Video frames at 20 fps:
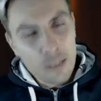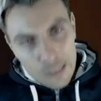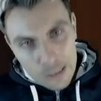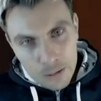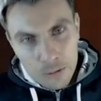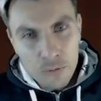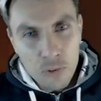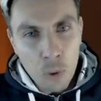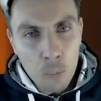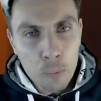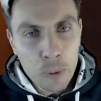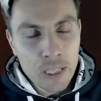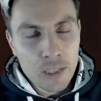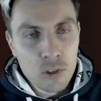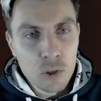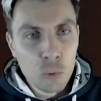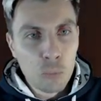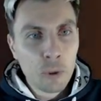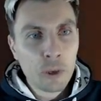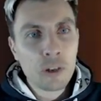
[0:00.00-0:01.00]
We've not been
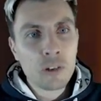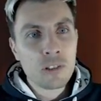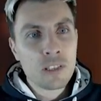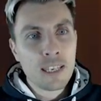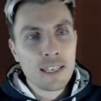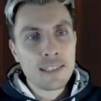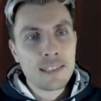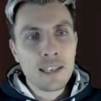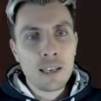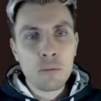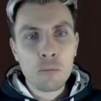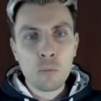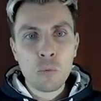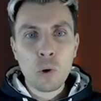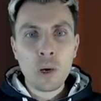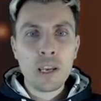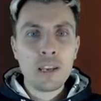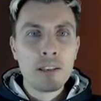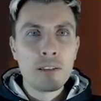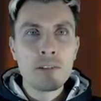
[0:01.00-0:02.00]
super consistent.
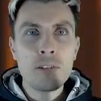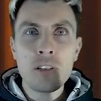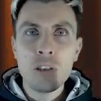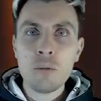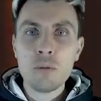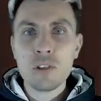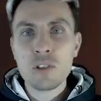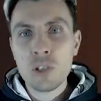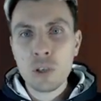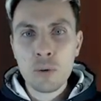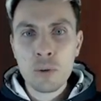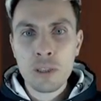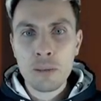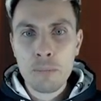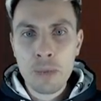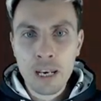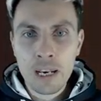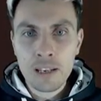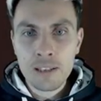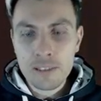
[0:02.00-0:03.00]
We're 2 and two at the
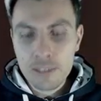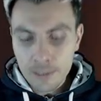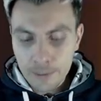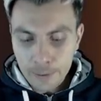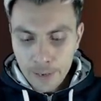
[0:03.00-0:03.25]
minute.